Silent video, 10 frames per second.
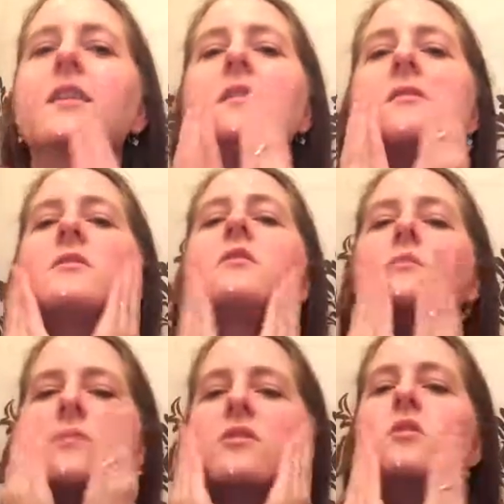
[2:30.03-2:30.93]
So I'm
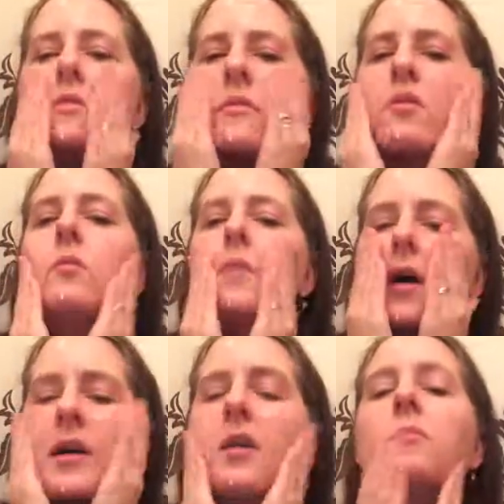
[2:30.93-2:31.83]
just going to rub that
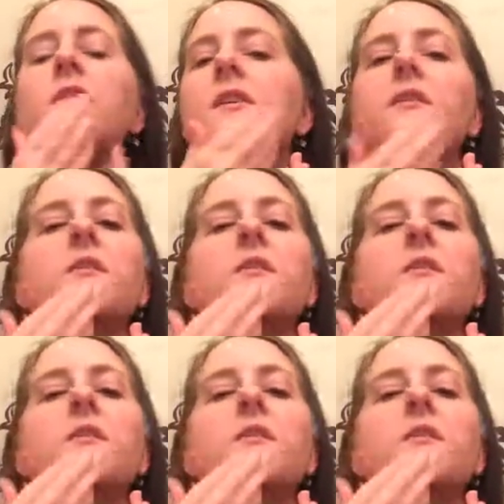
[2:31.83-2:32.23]
in my